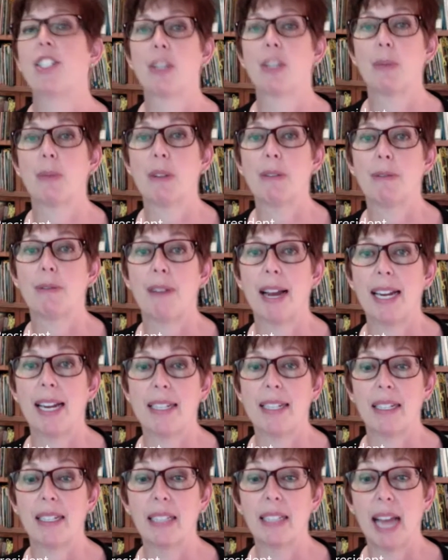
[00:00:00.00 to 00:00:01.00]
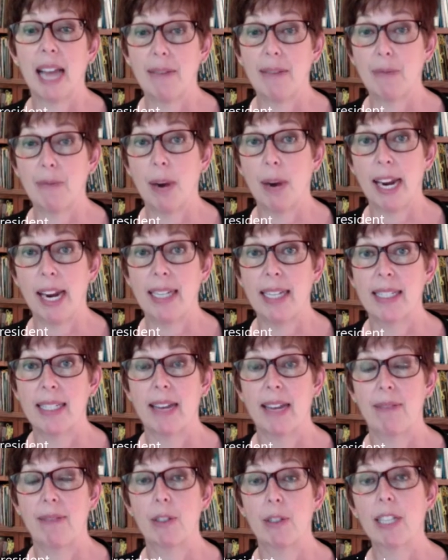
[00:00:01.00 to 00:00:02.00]
will find a lot of ways
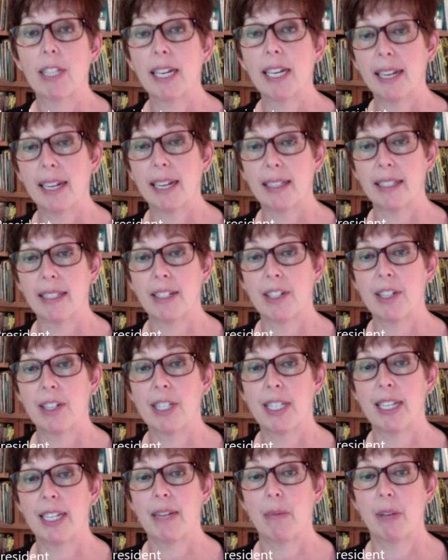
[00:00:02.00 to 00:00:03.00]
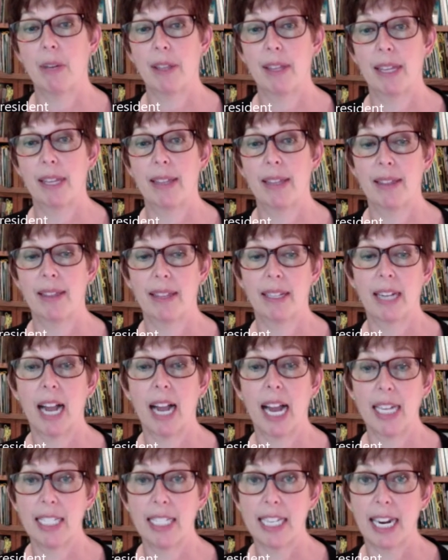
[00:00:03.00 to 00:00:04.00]
of looking at literacy within the
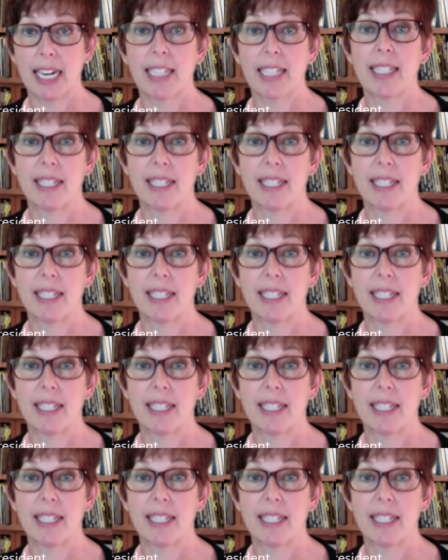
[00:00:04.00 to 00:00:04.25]
context